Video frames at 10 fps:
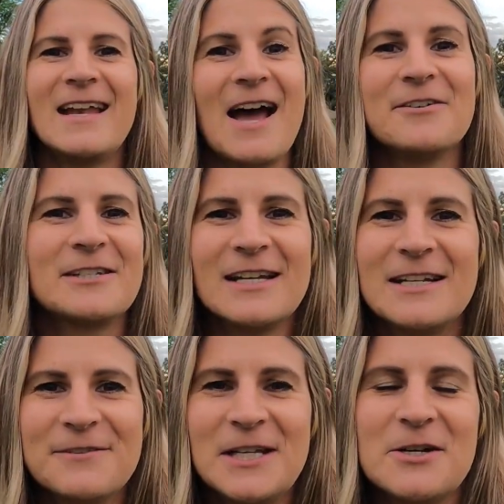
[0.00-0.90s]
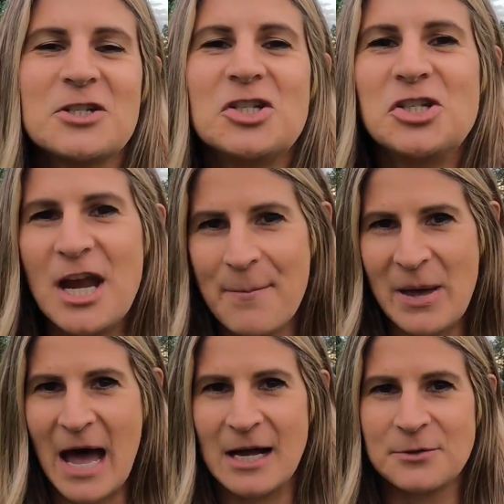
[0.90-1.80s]
Now, today's video is
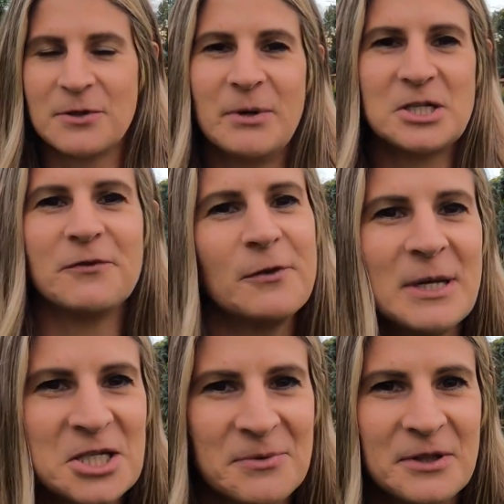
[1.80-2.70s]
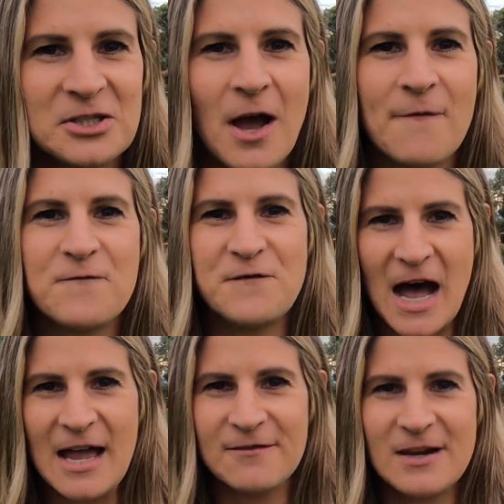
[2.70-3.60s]
jam-packed with a bunch of information about the top
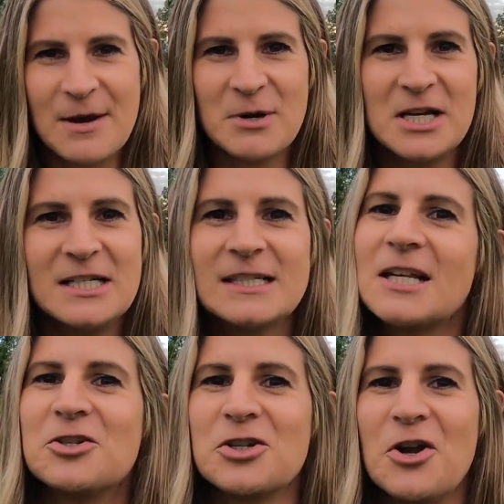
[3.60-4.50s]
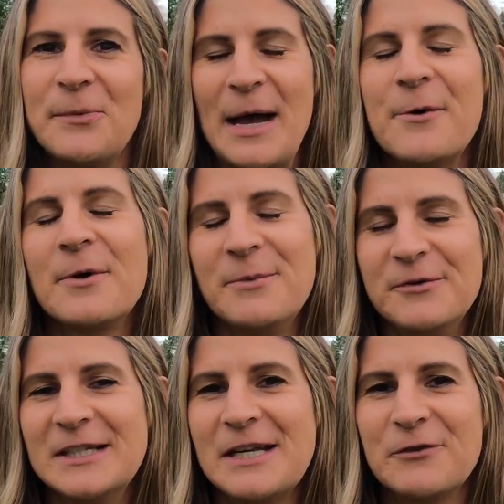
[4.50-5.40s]
5 neighborhoods that you should know about when
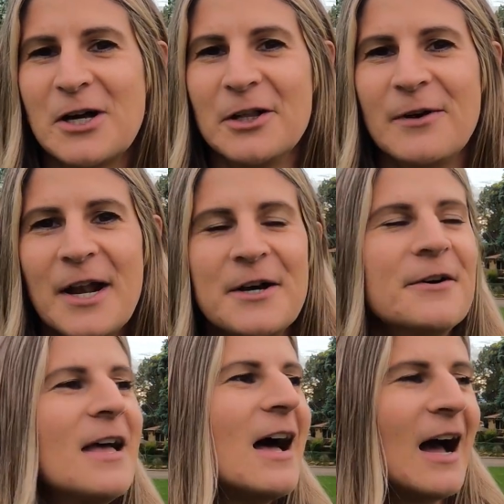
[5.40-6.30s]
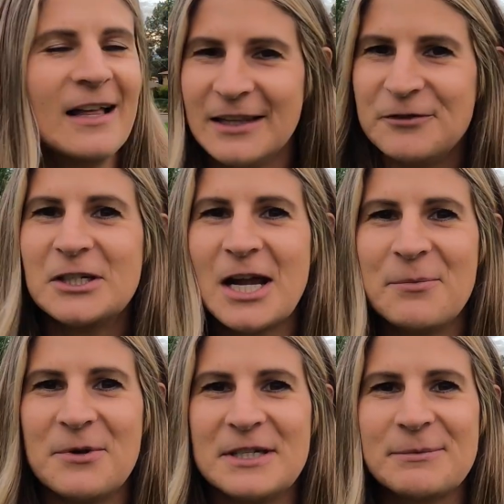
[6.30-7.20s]
moving to Denver, Colorado. I lived in a
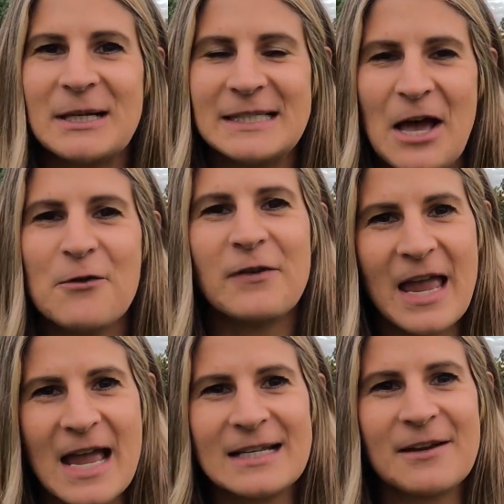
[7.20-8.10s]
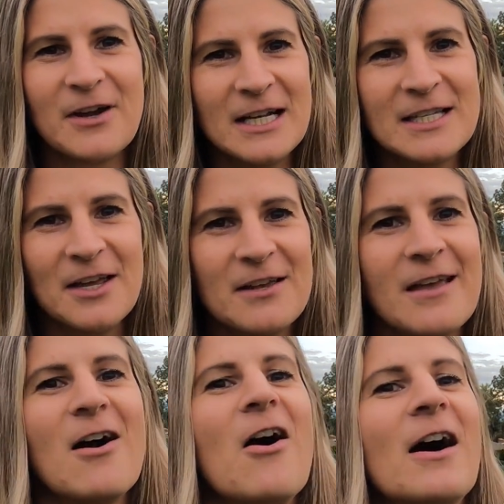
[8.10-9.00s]
couple of these myself, and I've got to tell you,
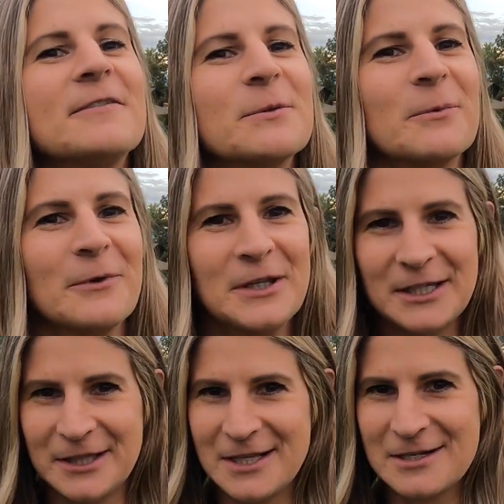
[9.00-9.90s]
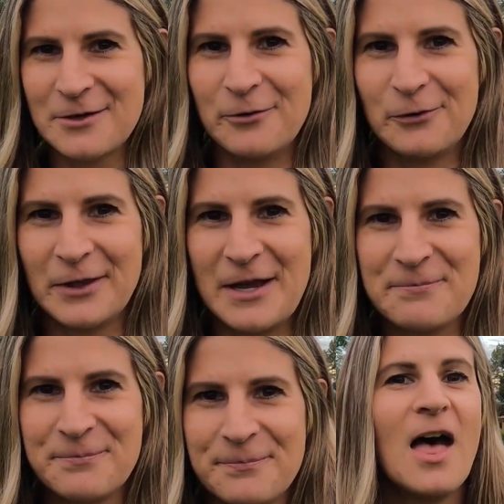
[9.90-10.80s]
they all have some really good things going for
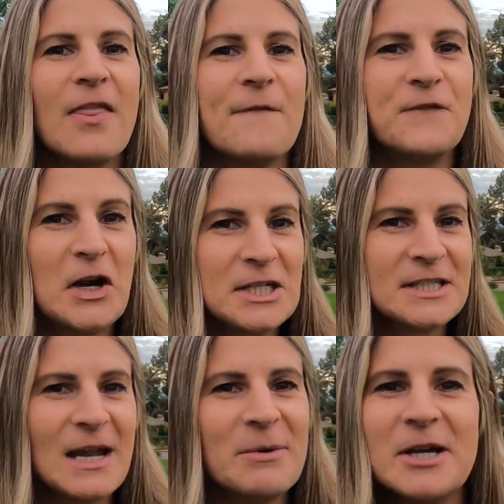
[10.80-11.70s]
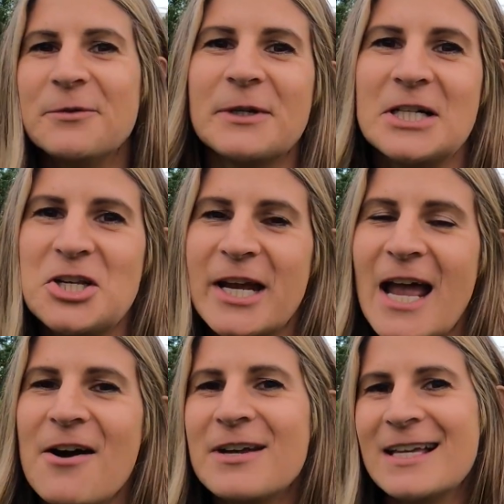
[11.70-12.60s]
them. The first neighborhood we're going to check
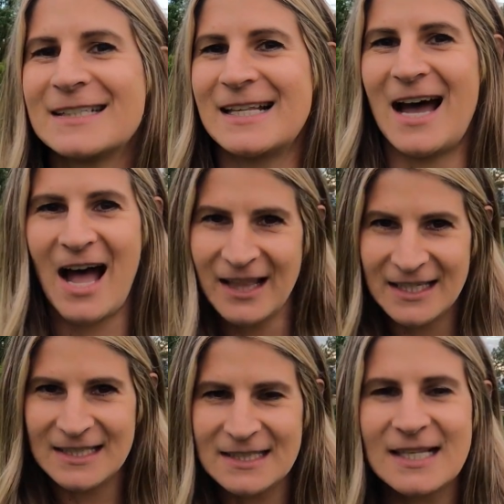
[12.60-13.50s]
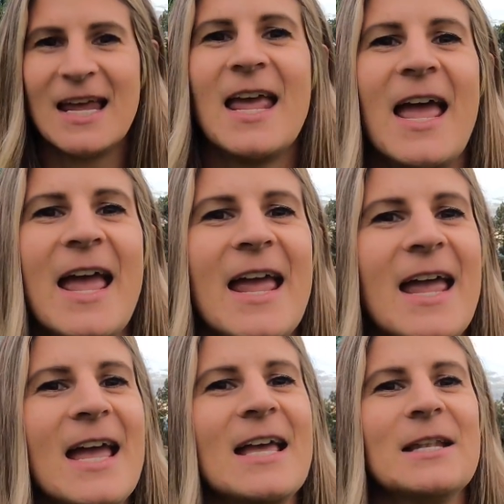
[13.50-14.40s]
out is the Highlands,
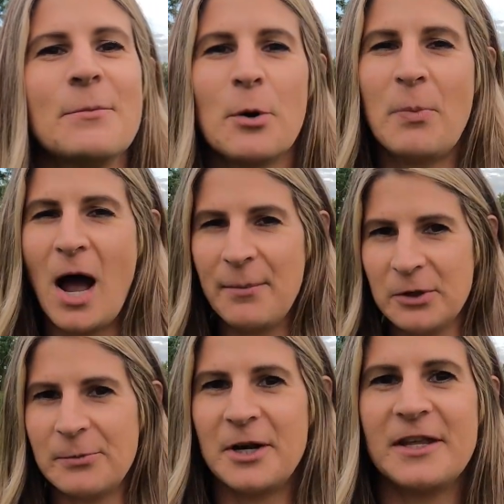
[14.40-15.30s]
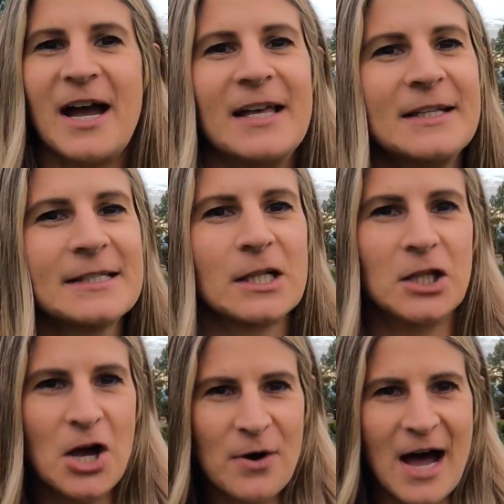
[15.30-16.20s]
and the more popular part of the Highlands,
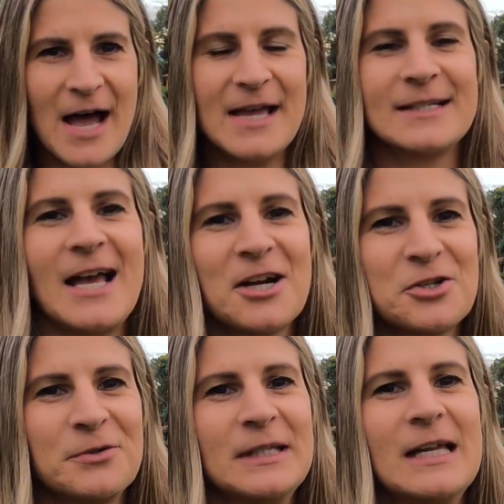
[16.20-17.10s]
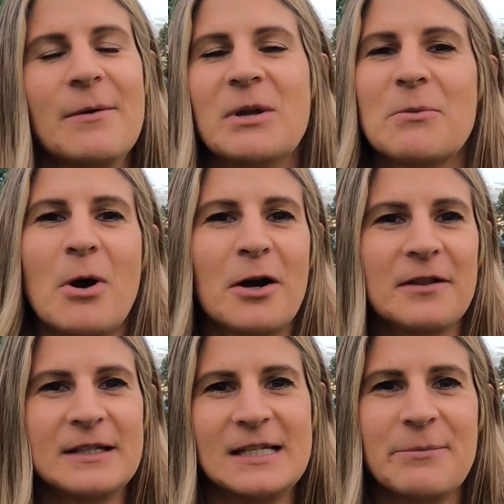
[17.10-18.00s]
Lohi, is actually a big part
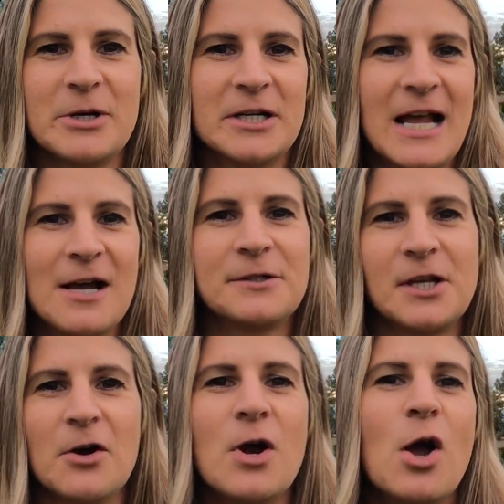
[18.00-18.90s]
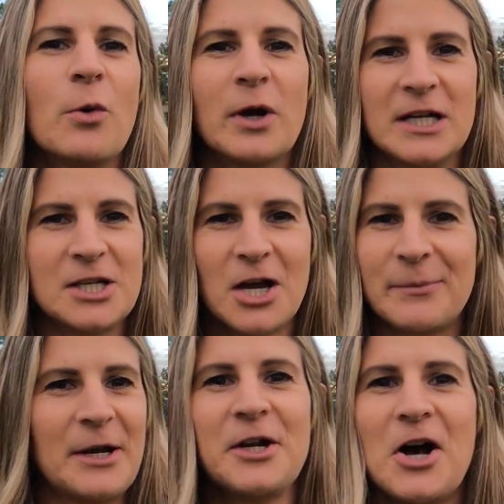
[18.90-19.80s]
of this neighborhood now, so we're going to talk
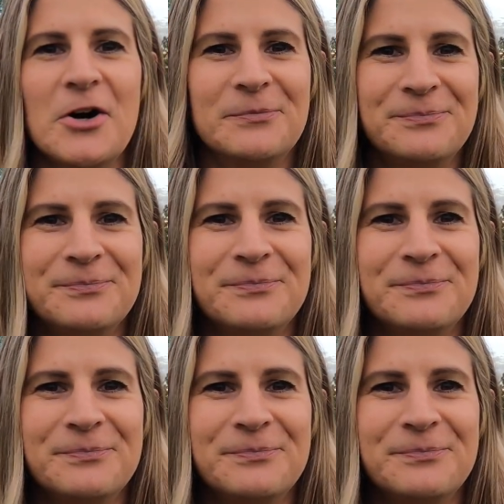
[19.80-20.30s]
about it all.